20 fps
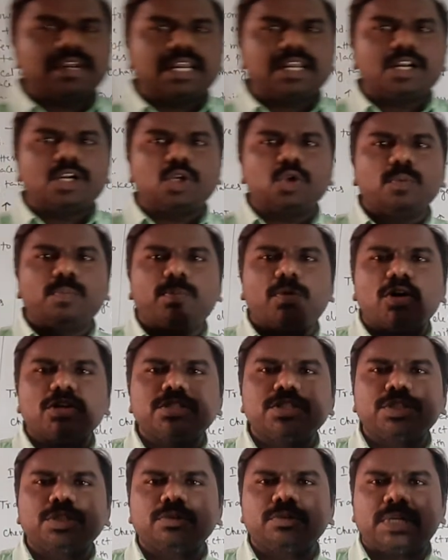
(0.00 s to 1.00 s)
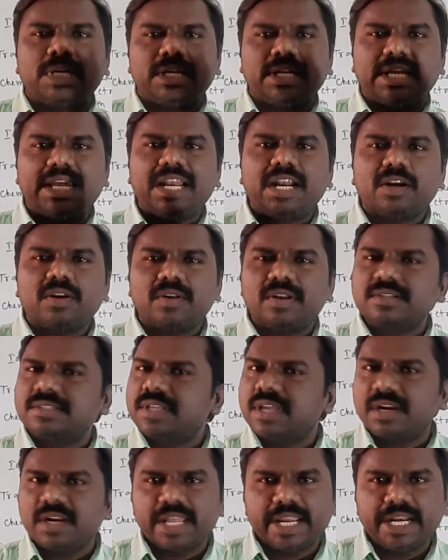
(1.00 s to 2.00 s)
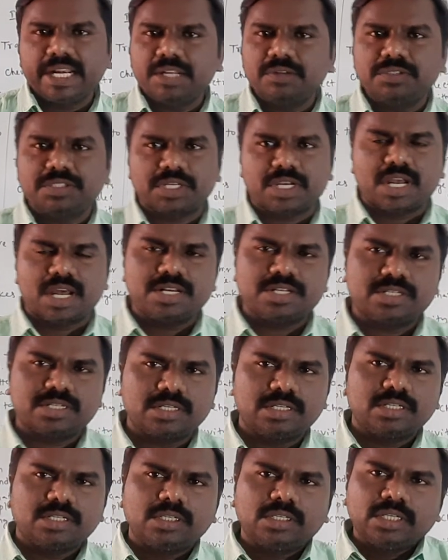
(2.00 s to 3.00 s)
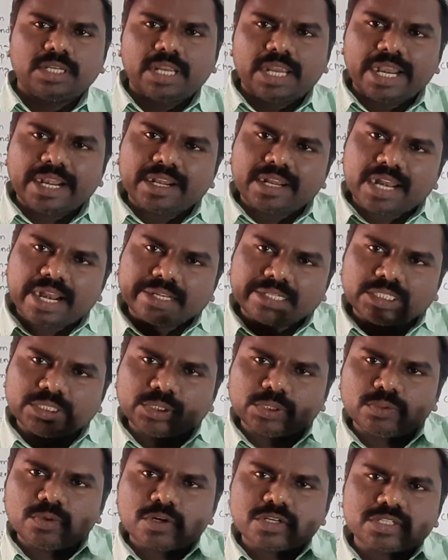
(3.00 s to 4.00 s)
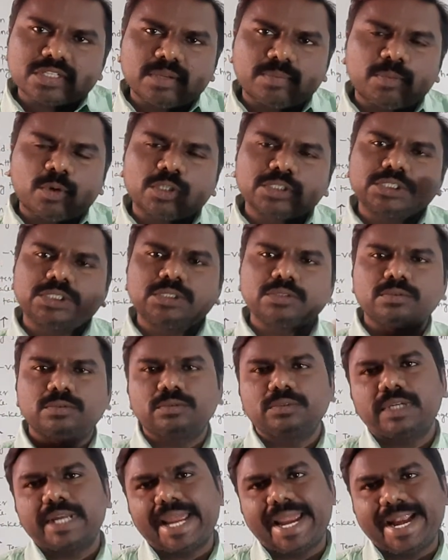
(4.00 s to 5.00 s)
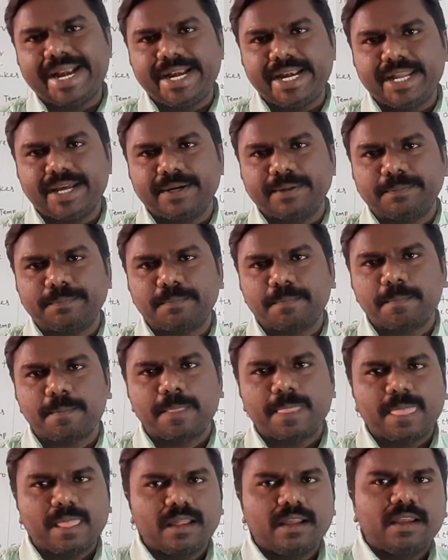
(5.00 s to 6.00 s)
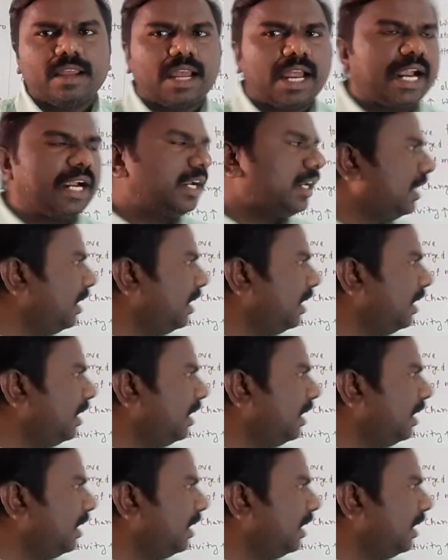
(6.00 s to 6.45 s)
end to positive end electrons are negative charge attracted towards the positive end and